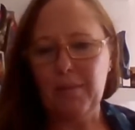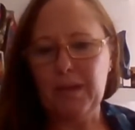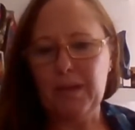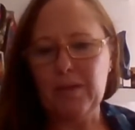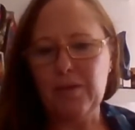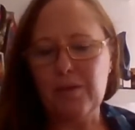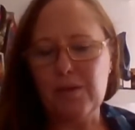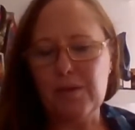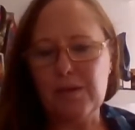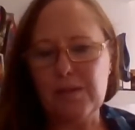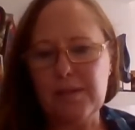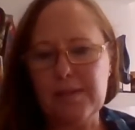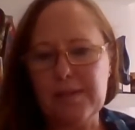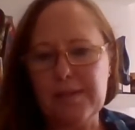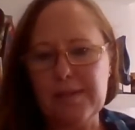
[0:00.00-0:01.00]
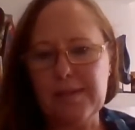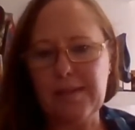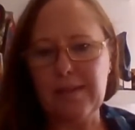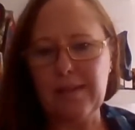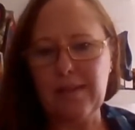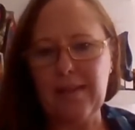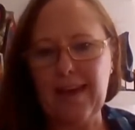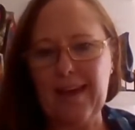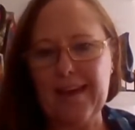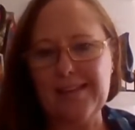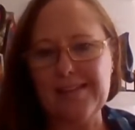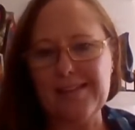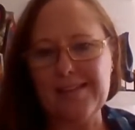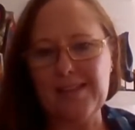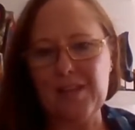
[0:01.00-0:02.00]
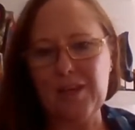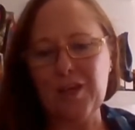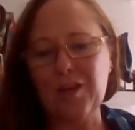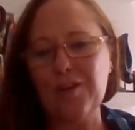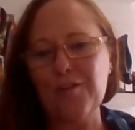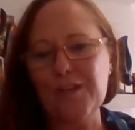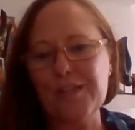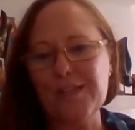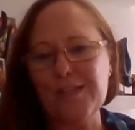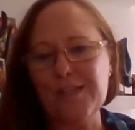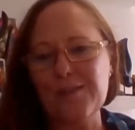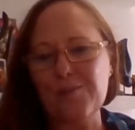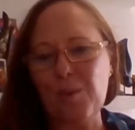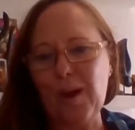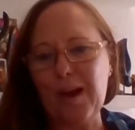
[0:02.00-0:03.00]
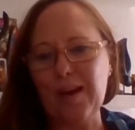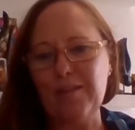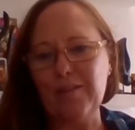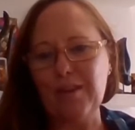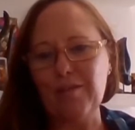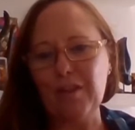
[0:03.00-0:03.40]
because that's the universe's way of